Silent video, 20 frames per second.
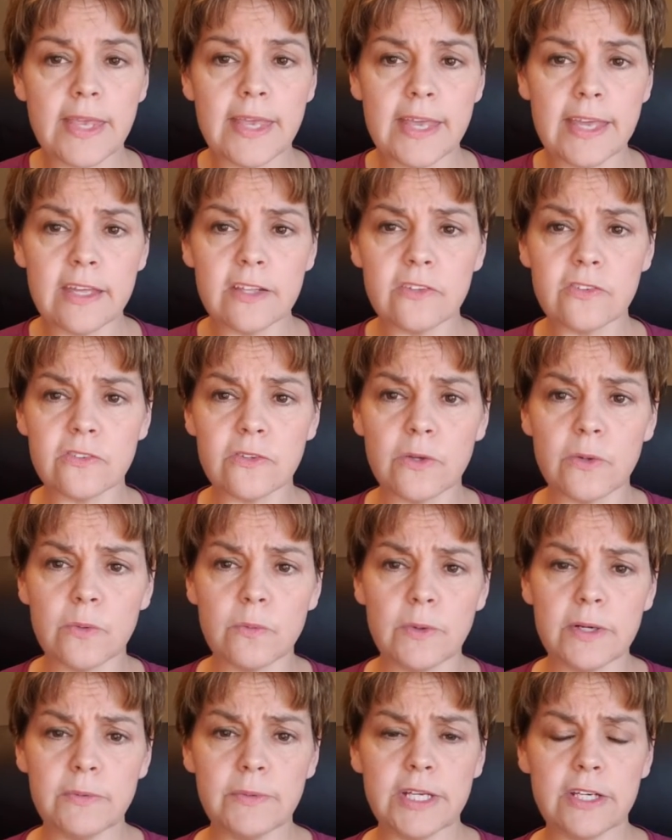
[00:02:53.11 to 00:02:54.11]
And so
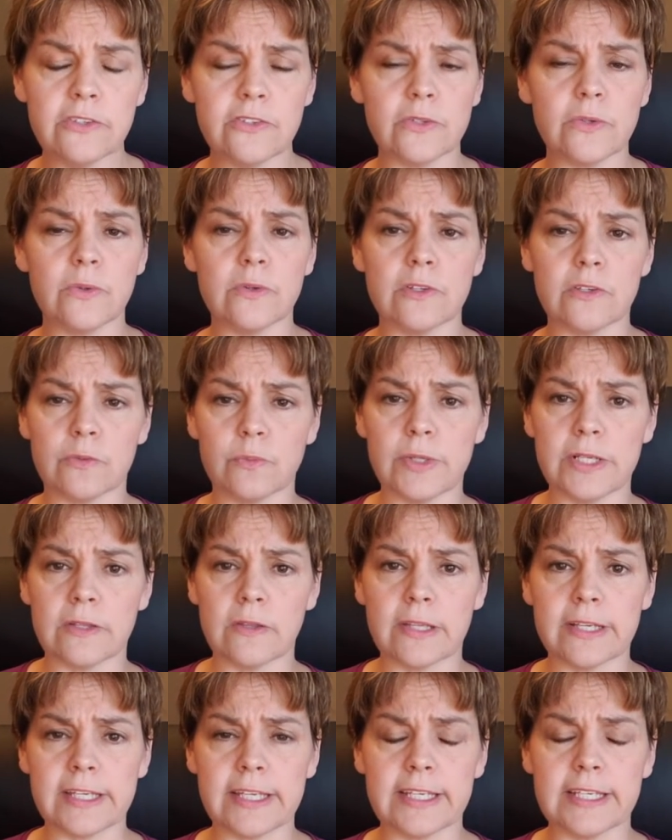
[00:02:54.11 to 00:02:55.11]
what we do are we're
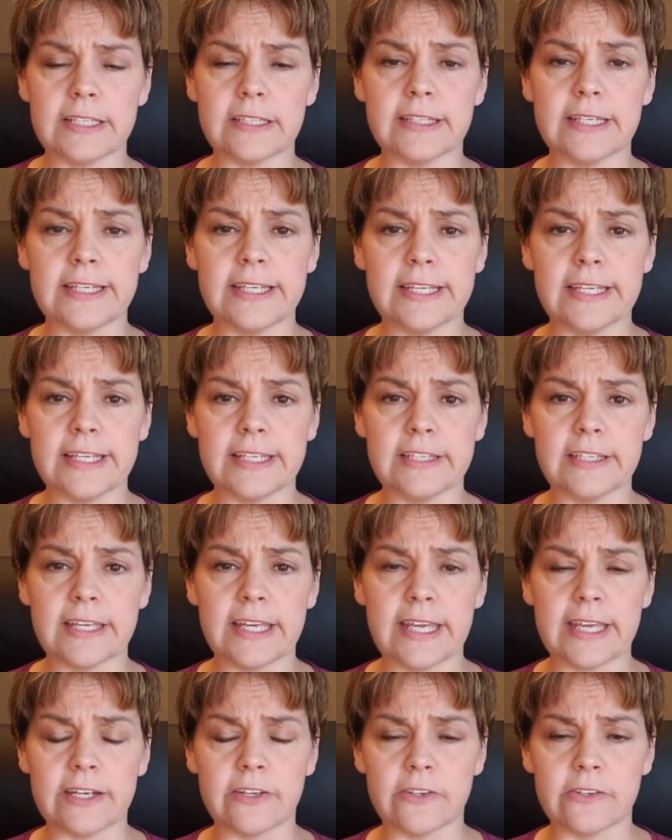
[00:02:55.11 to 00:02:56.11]
looking at leading
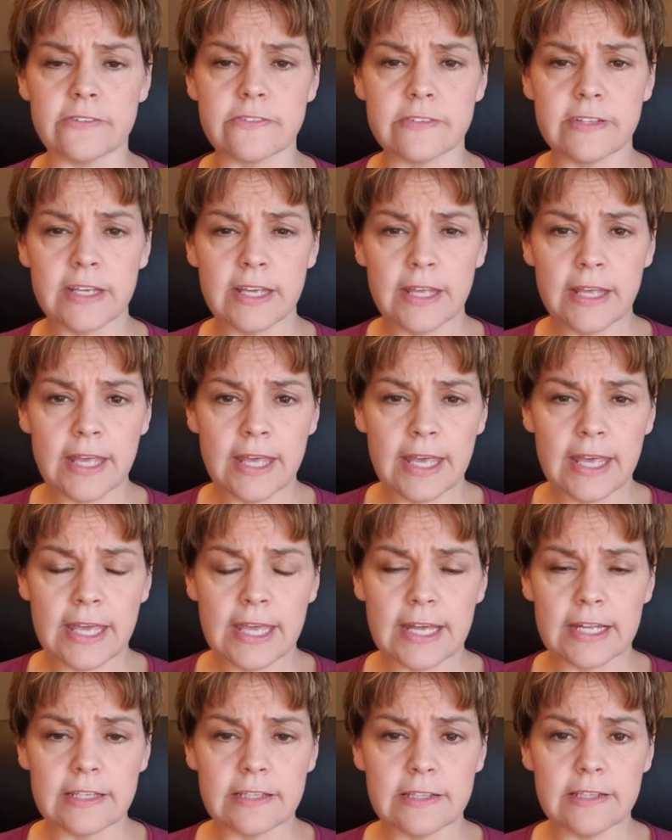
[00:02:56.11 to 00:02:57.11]
indicators.
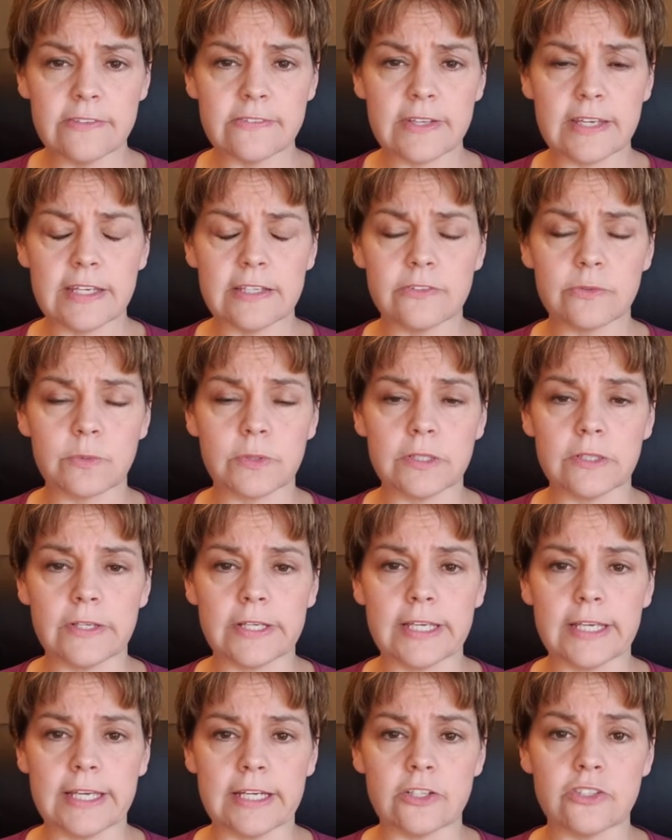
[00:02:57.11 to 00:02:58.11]
And in this case, we're
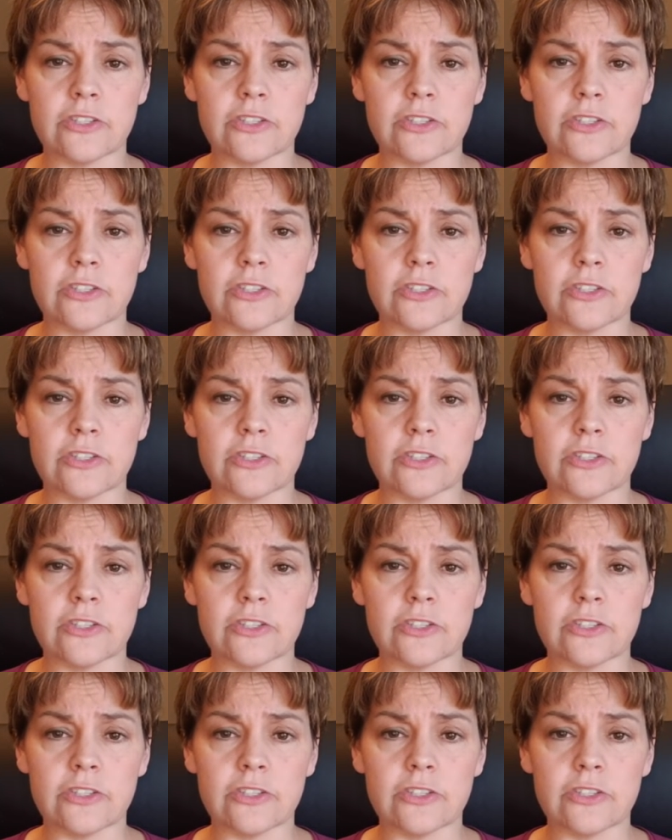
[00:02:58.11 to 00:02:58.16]
looking at